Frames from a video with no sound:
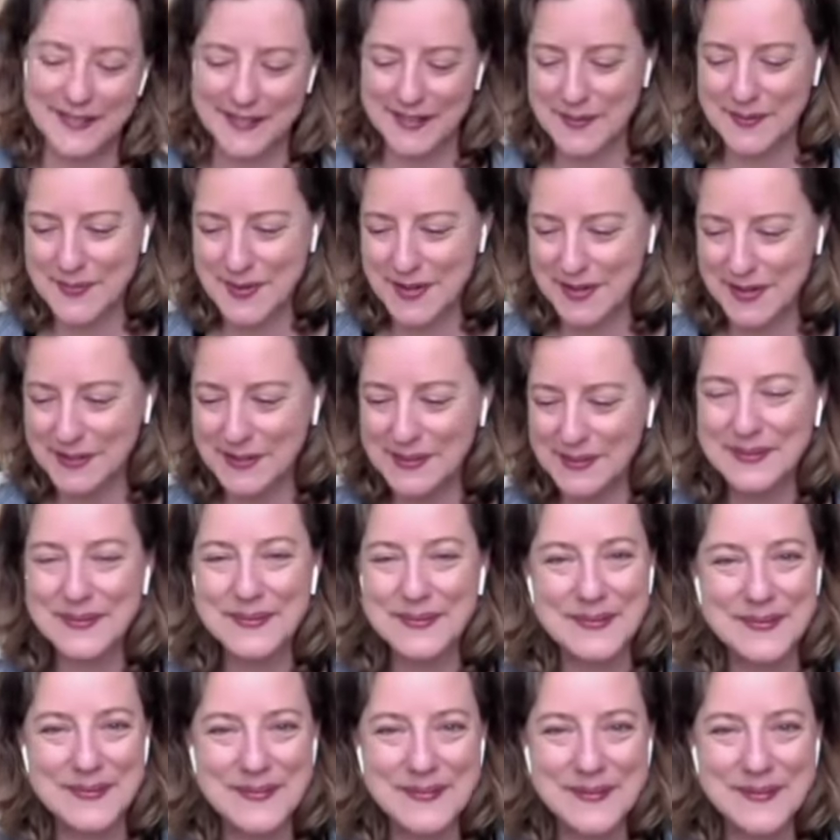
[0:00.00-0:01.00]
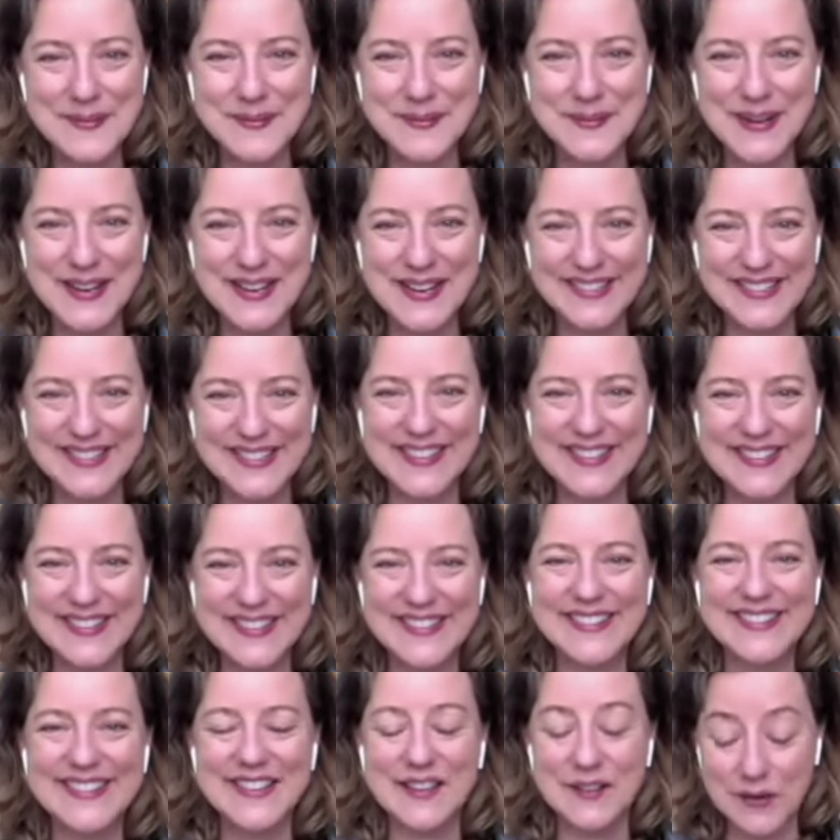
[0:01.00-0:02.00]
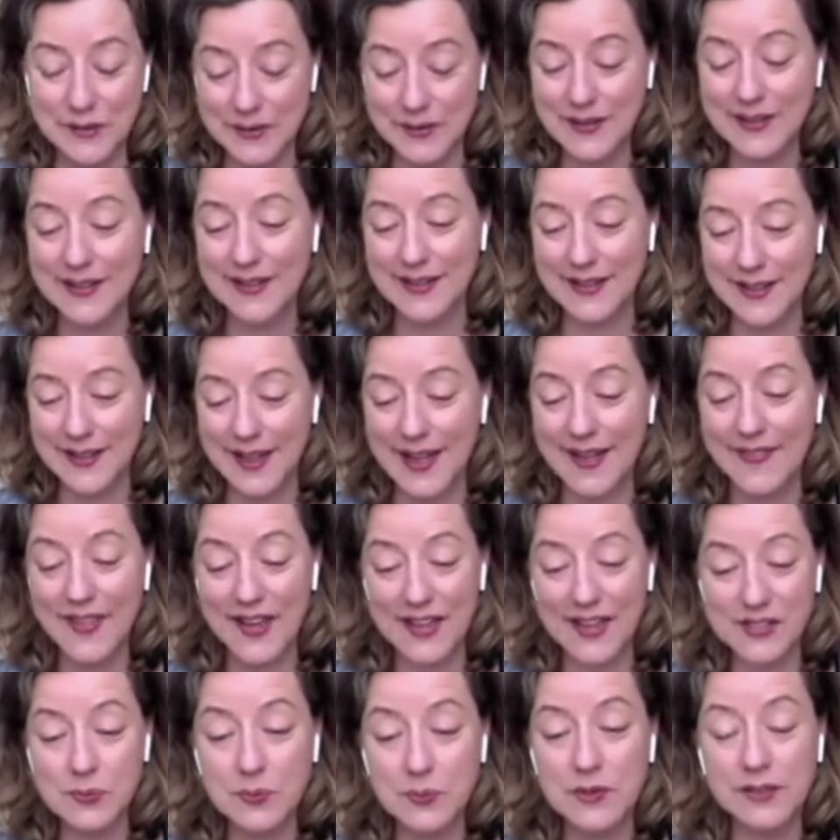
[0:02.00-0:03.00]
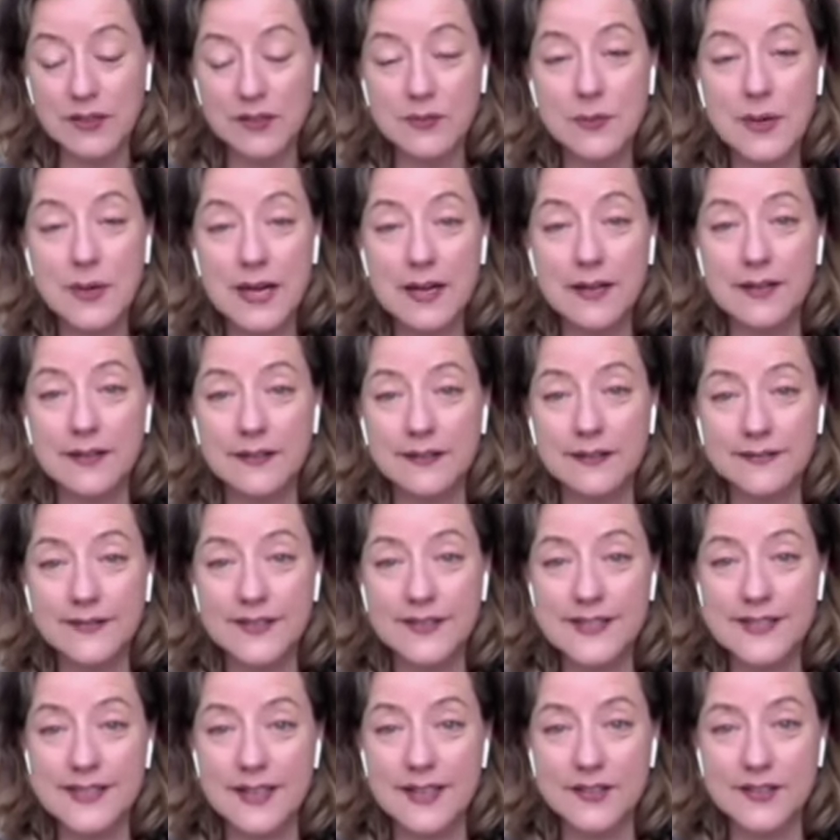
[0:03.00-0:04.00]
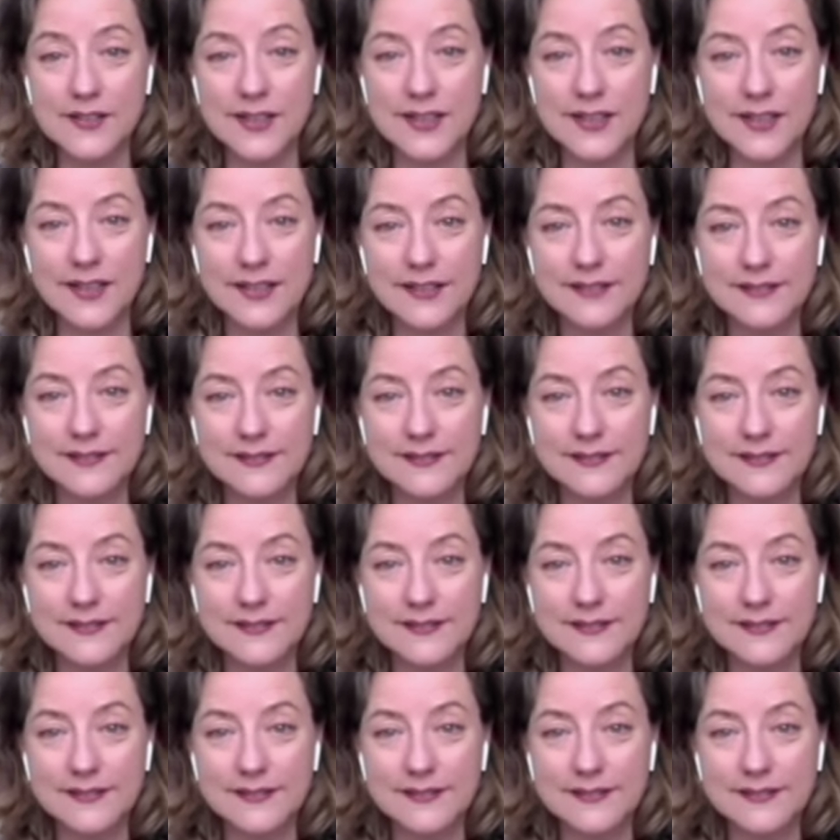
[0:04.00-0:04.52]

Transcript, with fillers: That makes great sense. So, and that's worked well, it sounds like.